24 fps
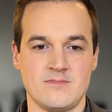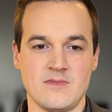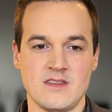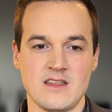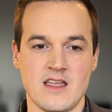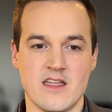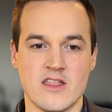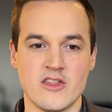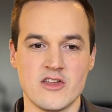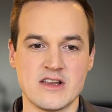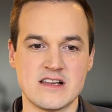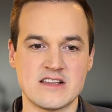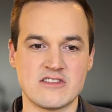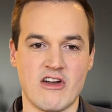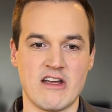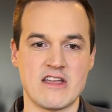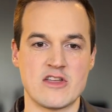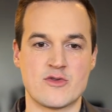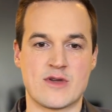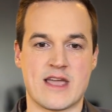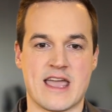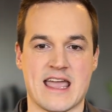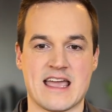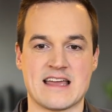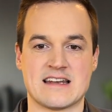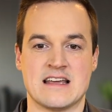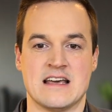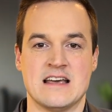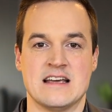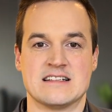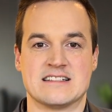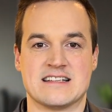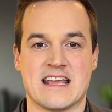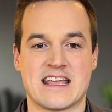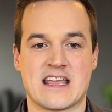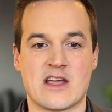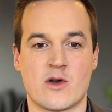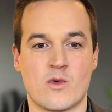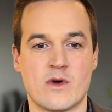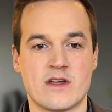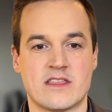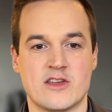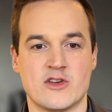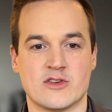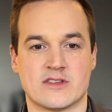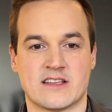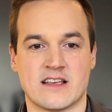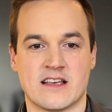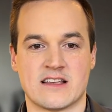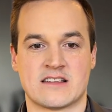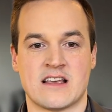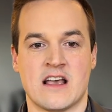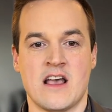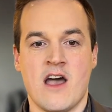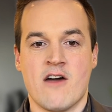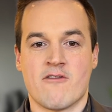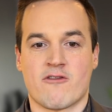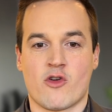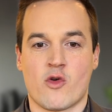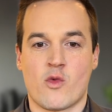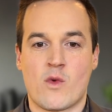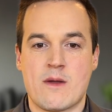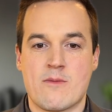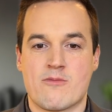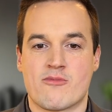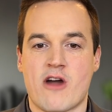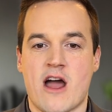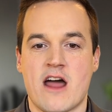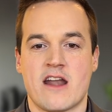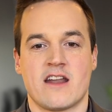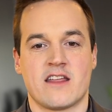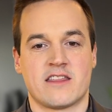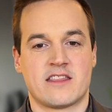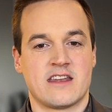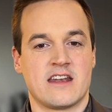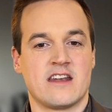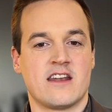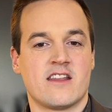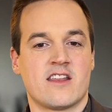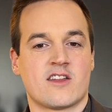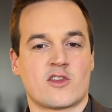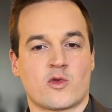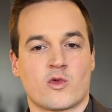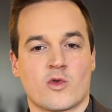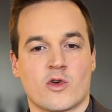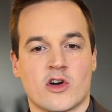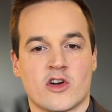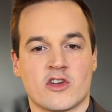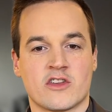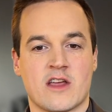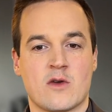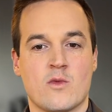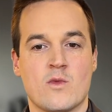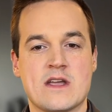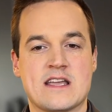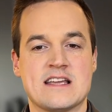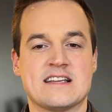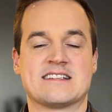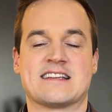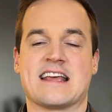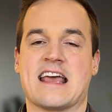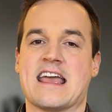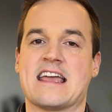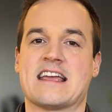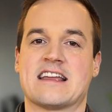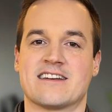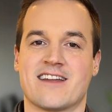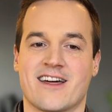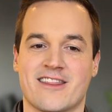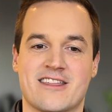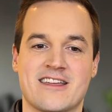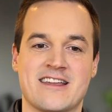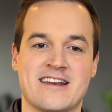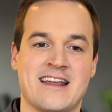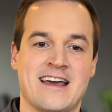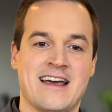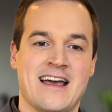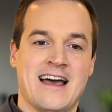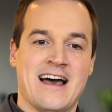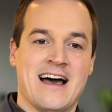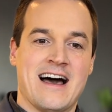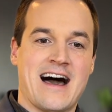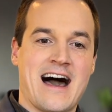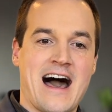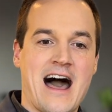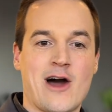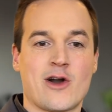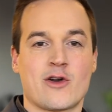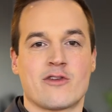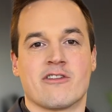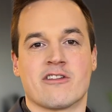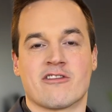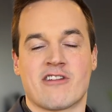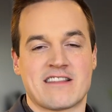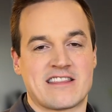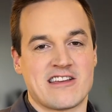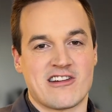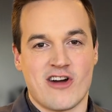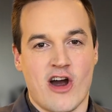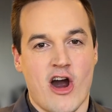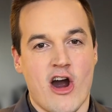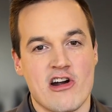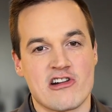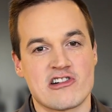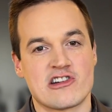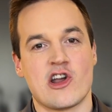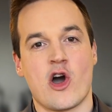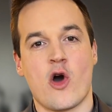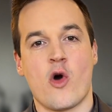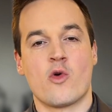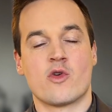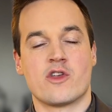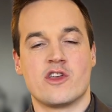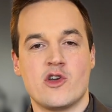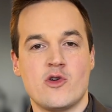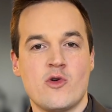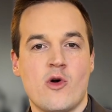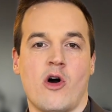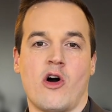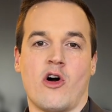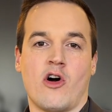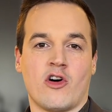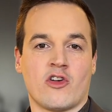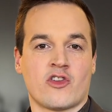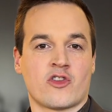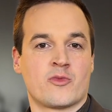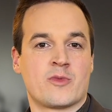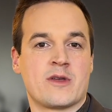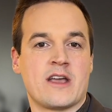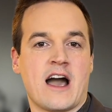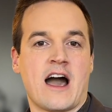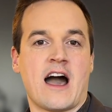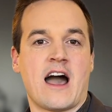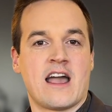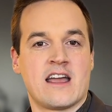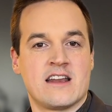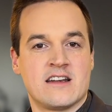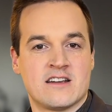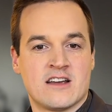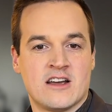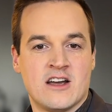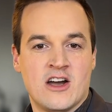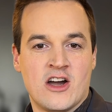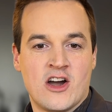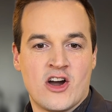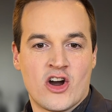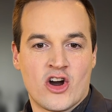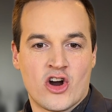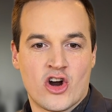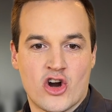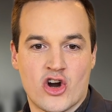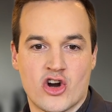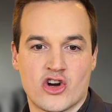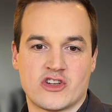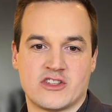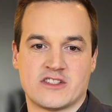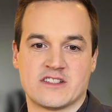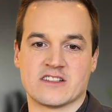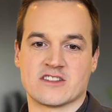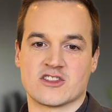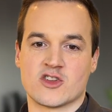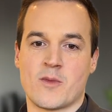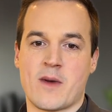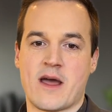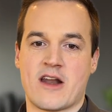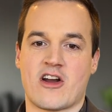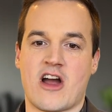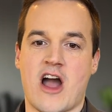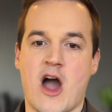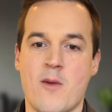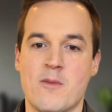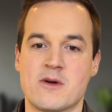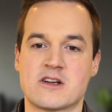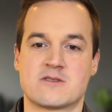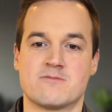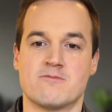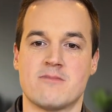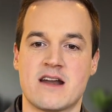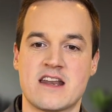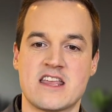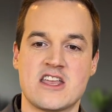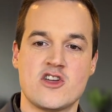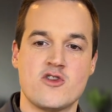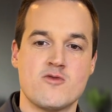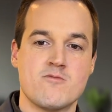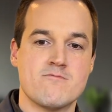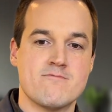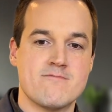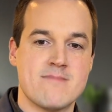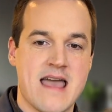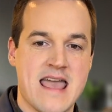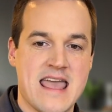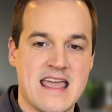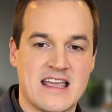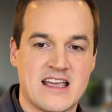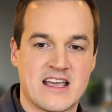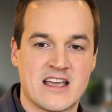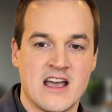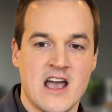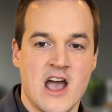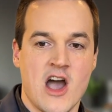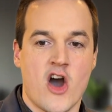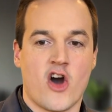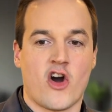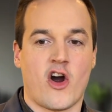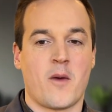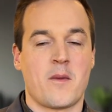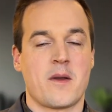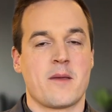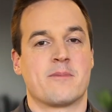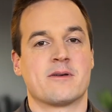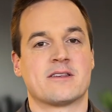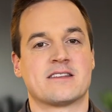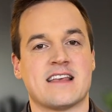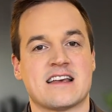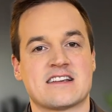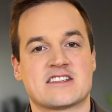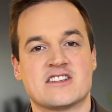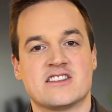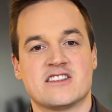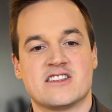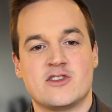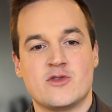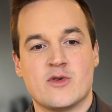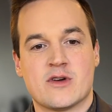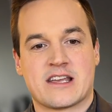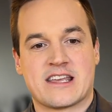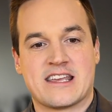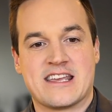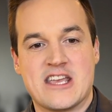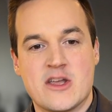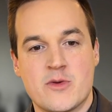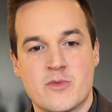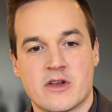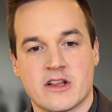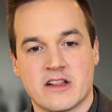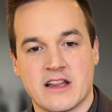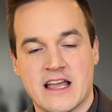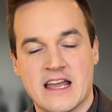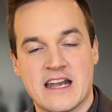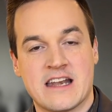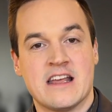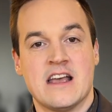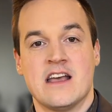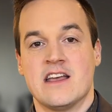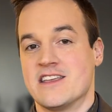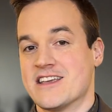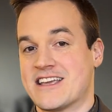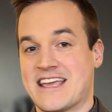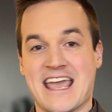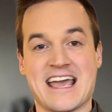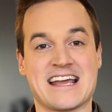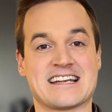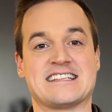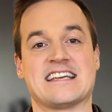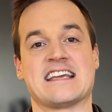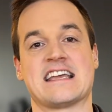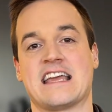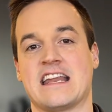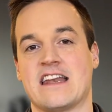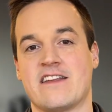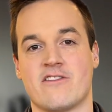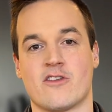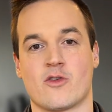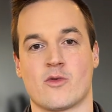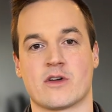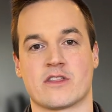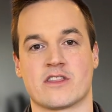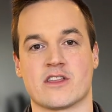And thing is, right, you can't take it with you. He says, For we brought nothing into this world and we can take nothing out of it, right? There are no U hauls behind hearses. No matter how much money you make or how many possessions you accumulate, you can't take any of it with